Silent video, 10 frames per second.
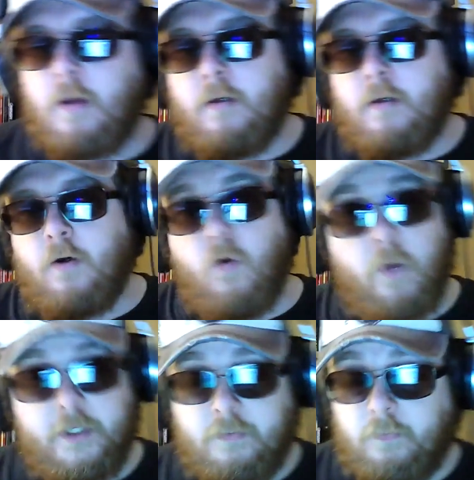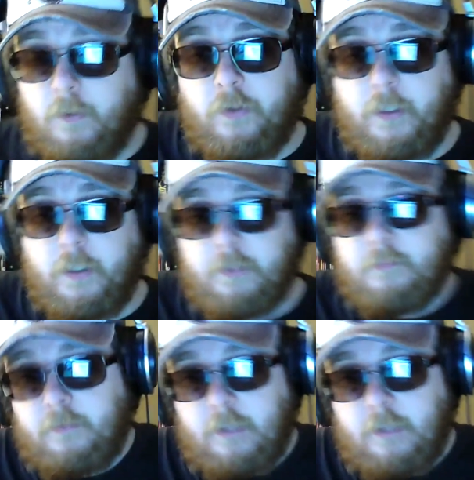always worth doing.
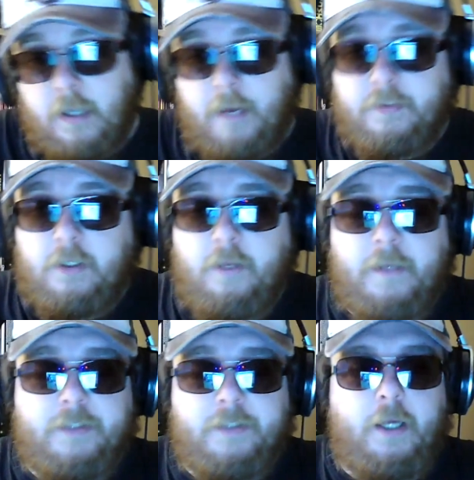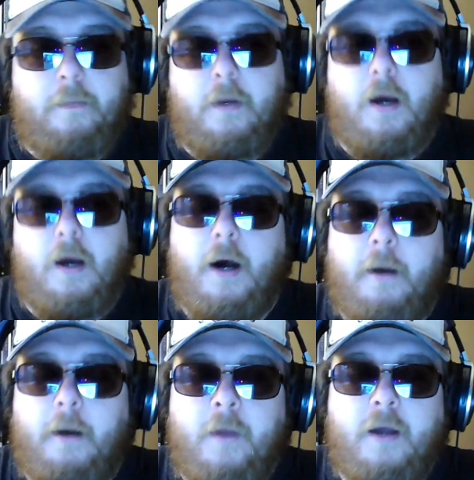Absolutely amazing game.
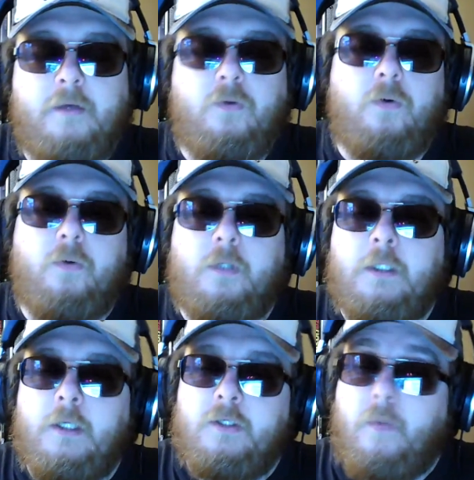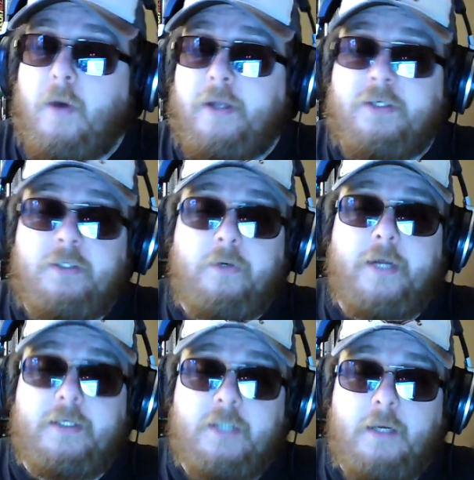Cool. So mine is still
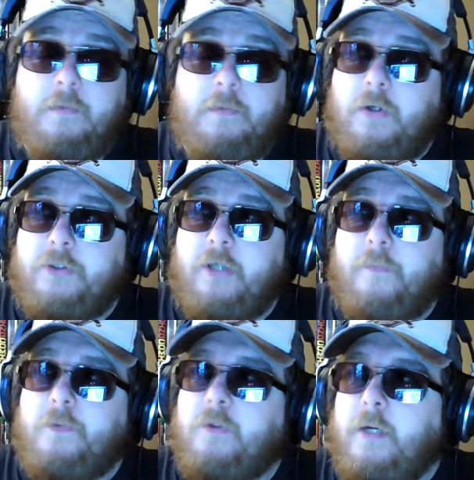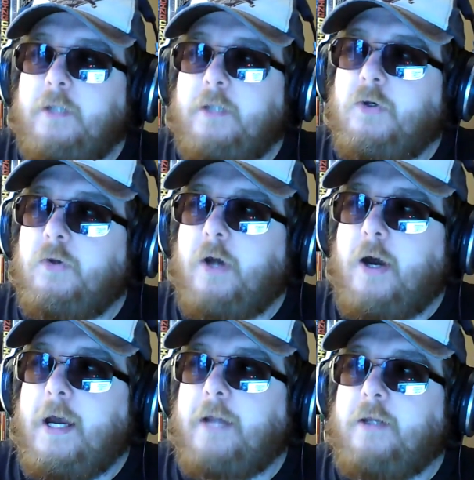that same toss up between two that I
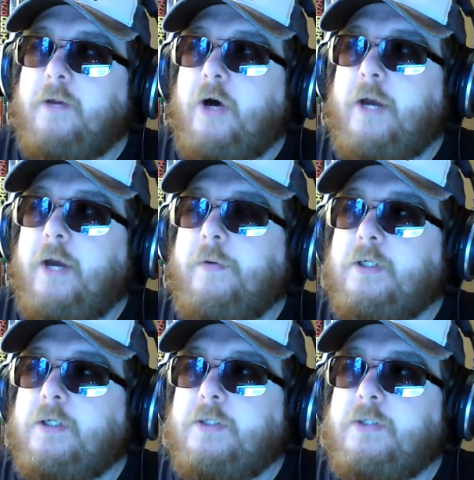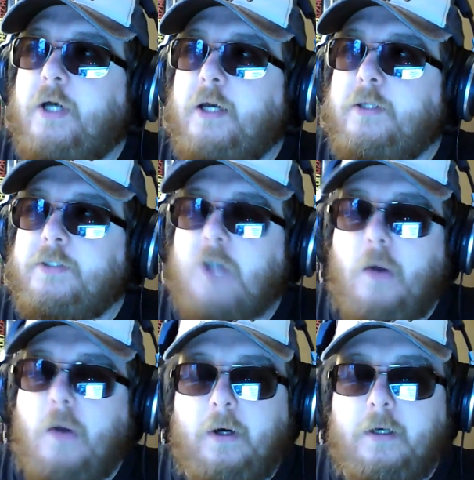had the other night, which is either
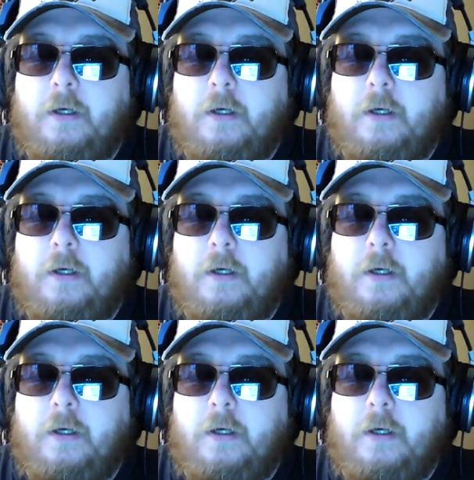Cyberpunk